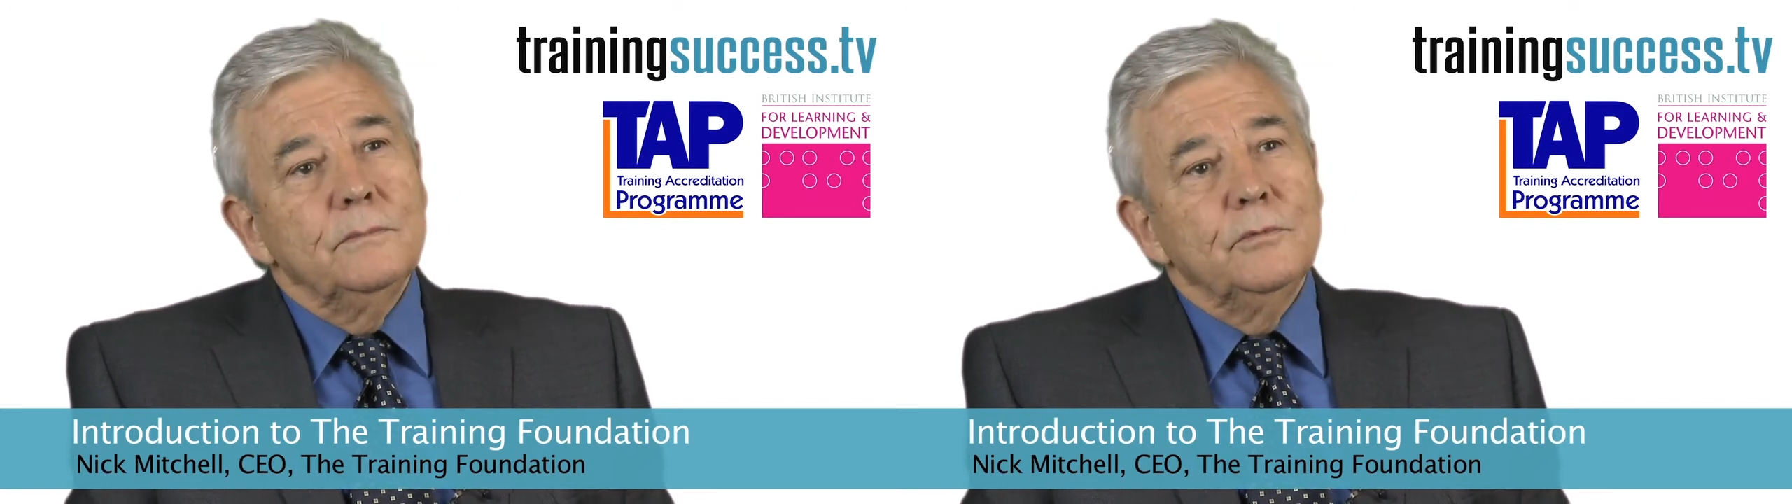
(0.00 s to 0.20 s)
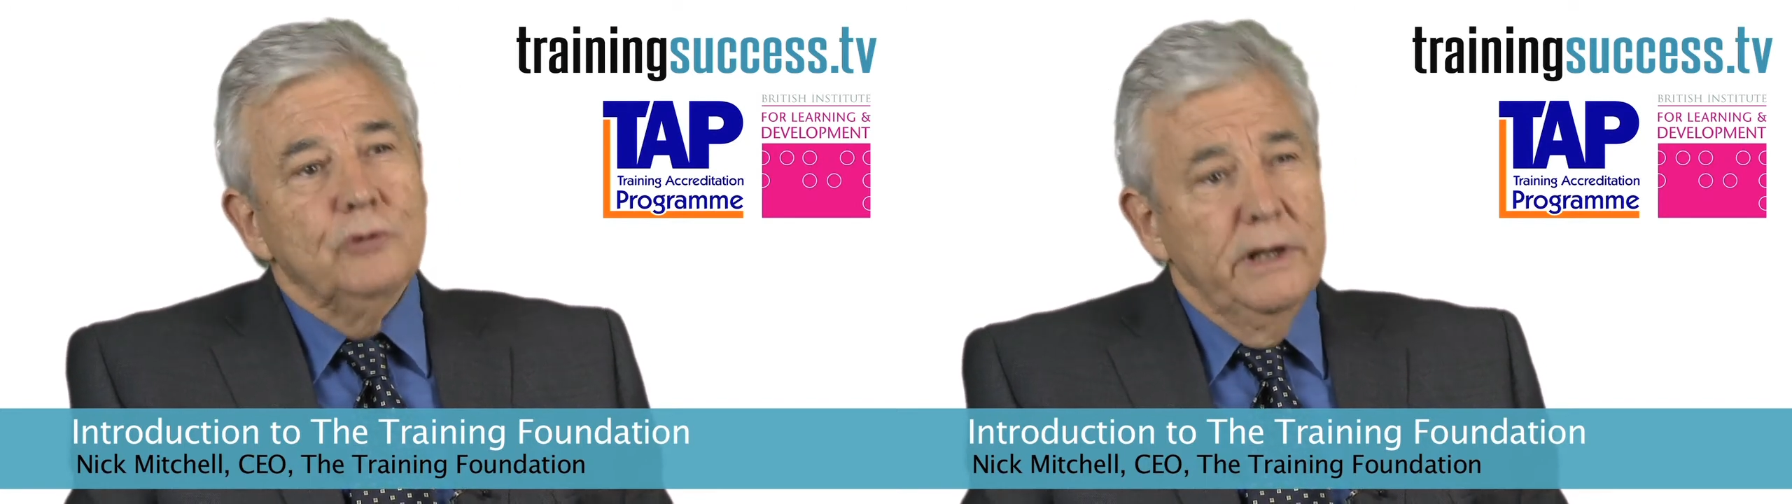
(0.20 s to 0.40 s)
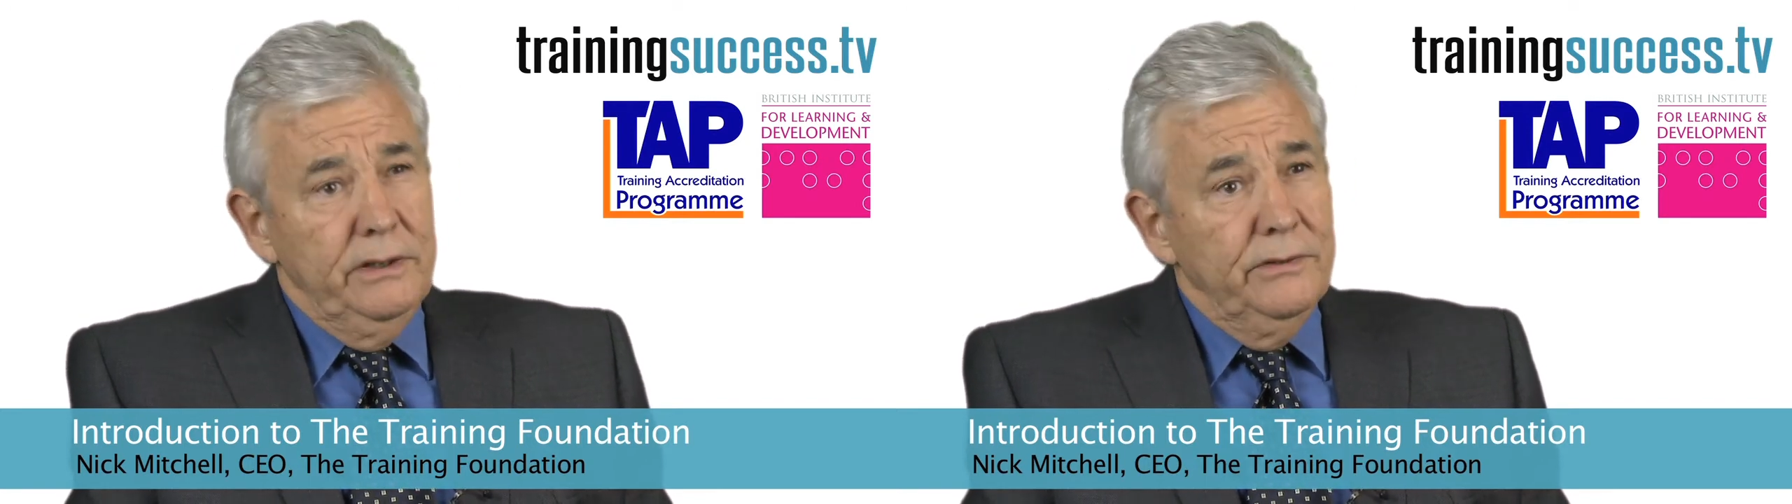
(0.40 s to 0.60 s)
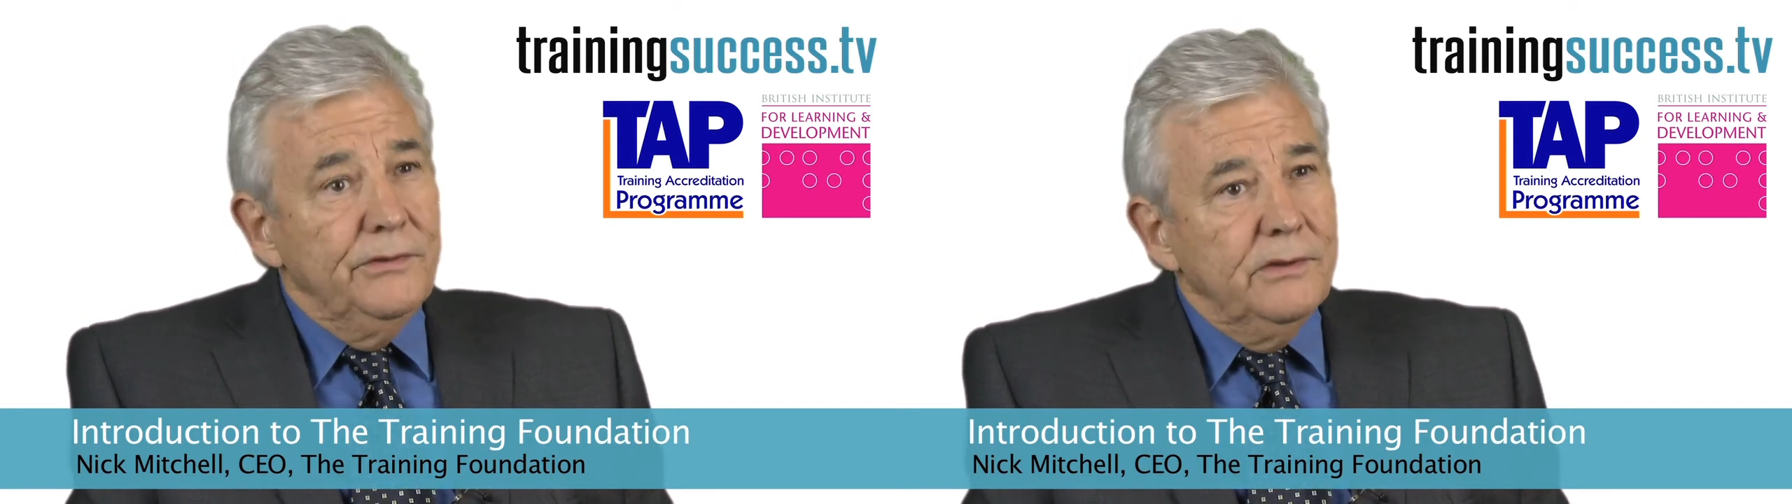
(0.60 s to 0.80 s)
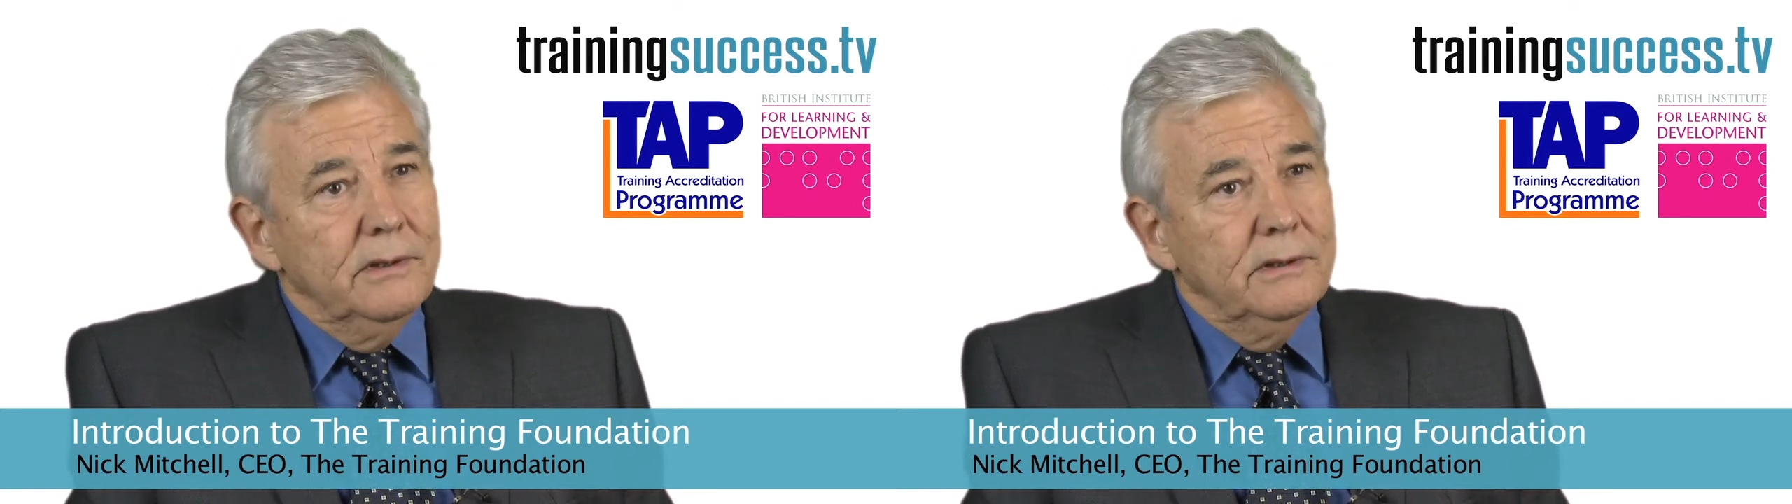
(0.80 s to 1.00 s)

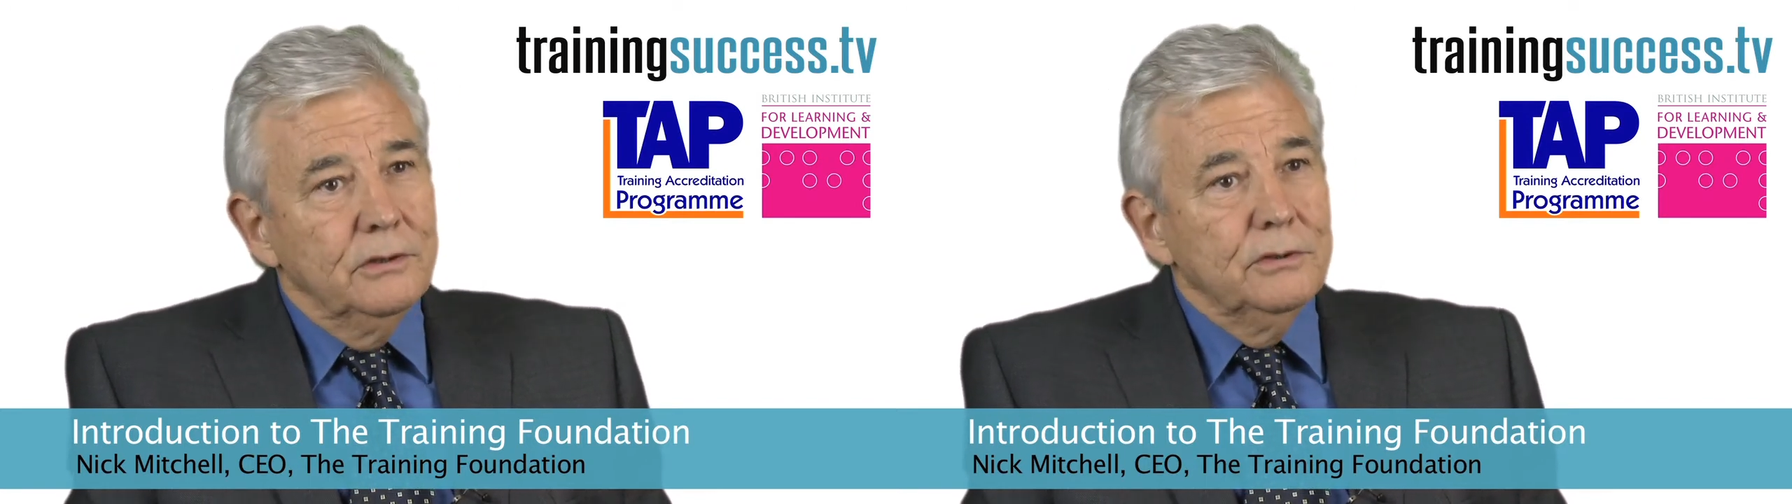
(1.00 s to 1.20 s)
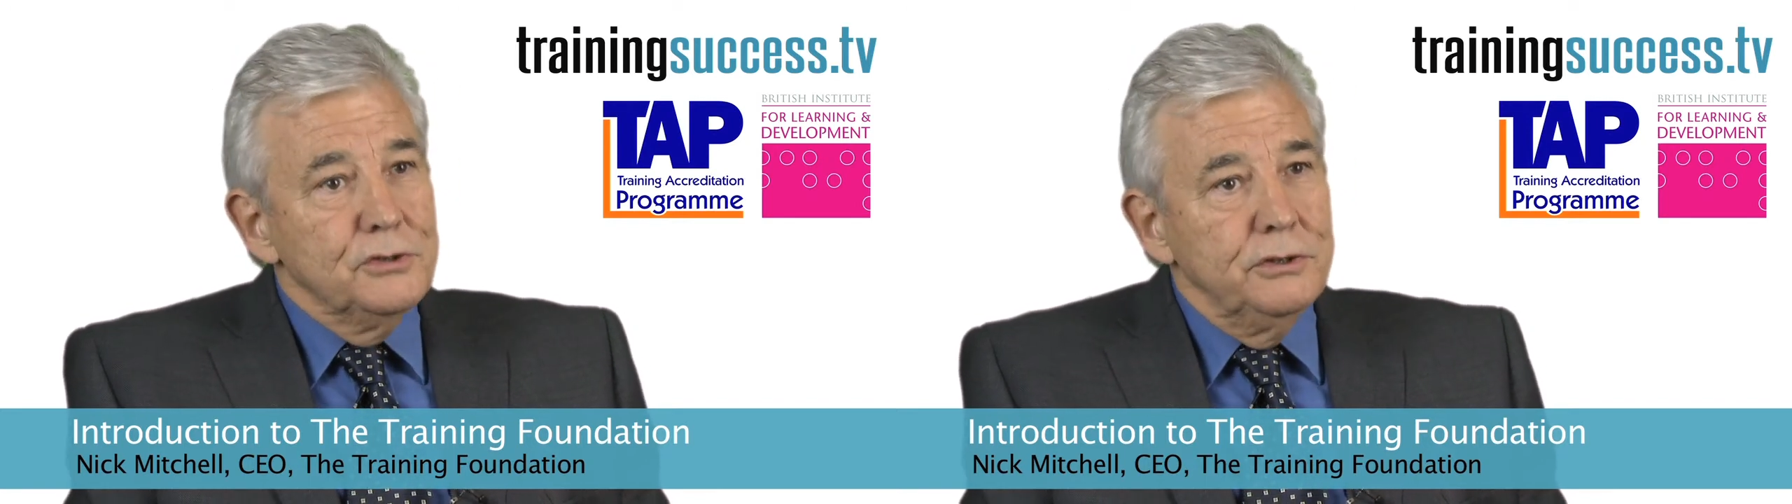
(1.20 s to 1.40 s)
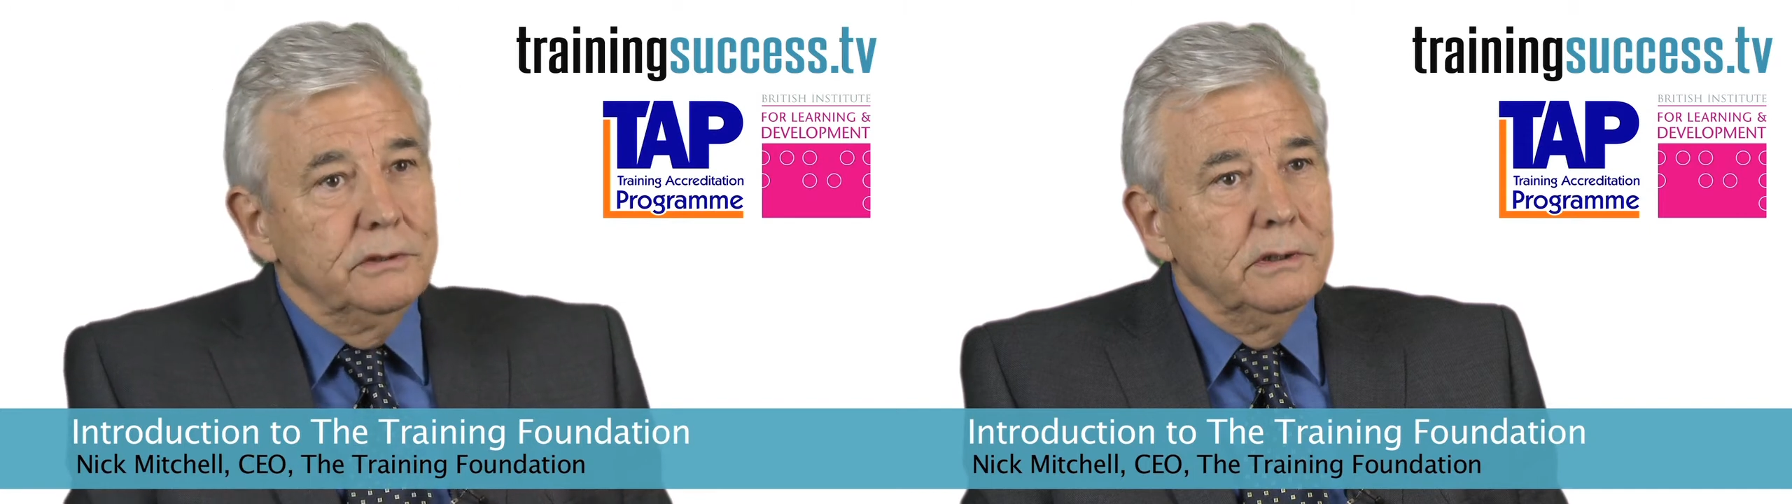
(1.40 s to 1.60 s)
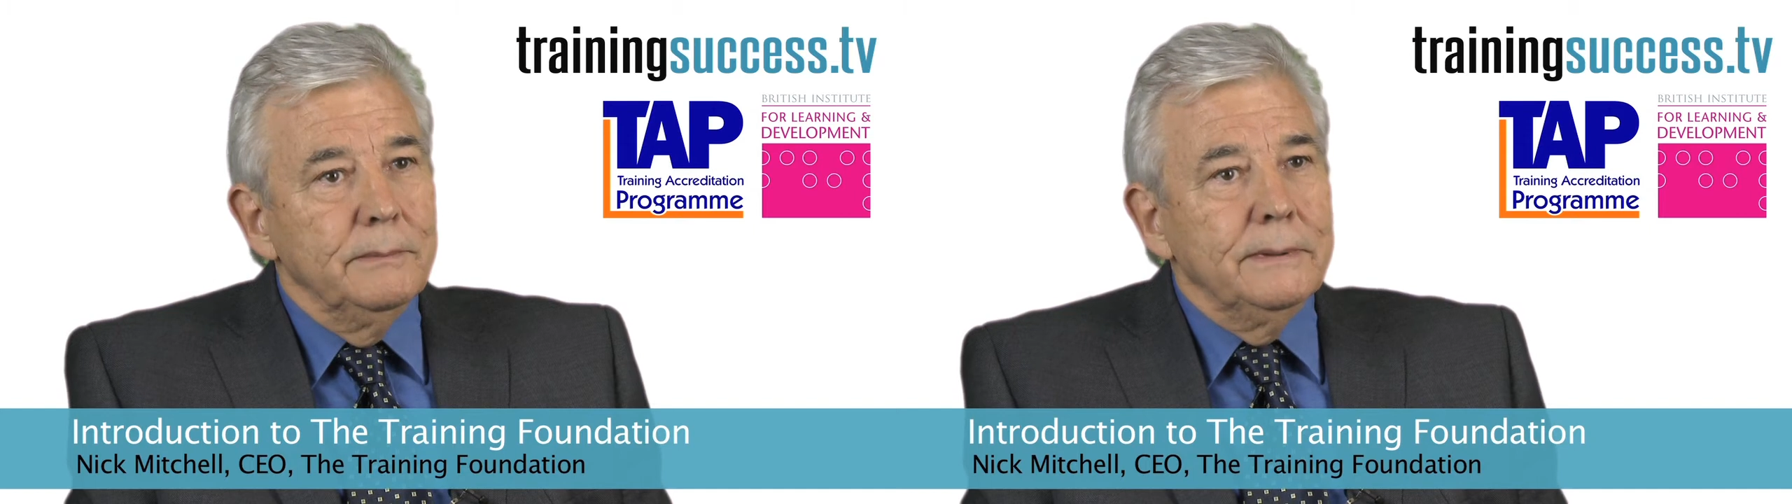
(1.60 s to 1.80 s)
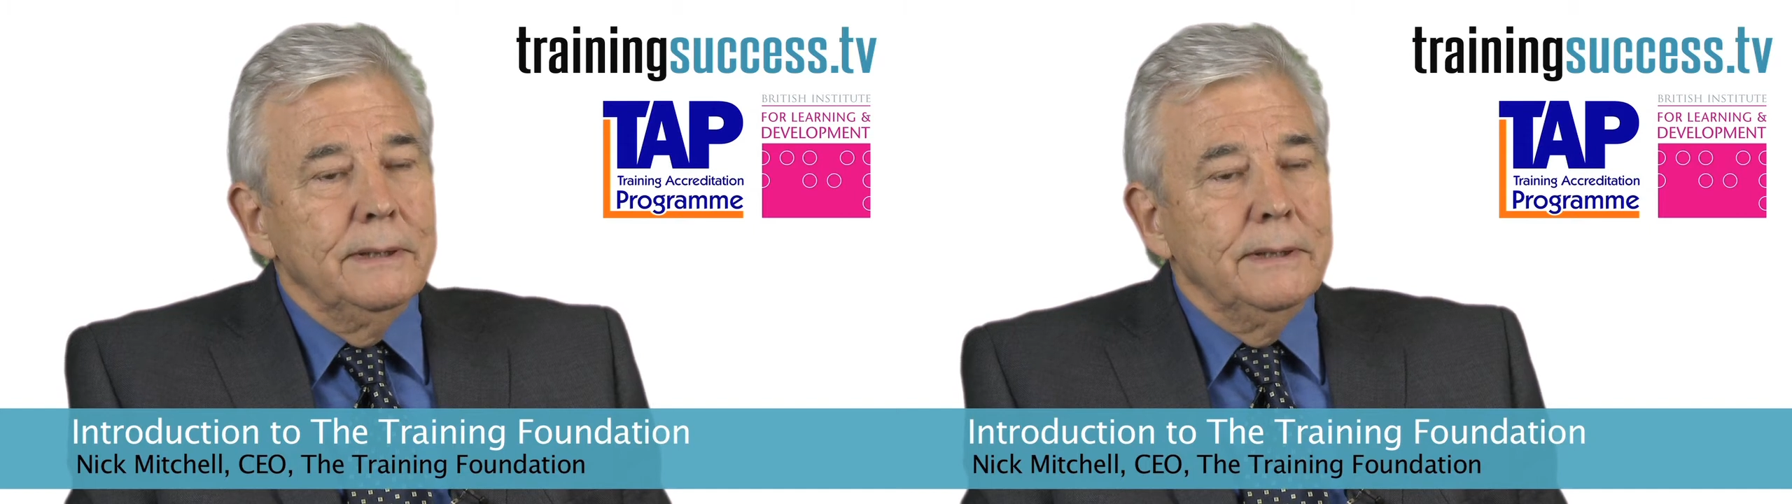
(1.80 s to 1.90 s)
trainers across Europe,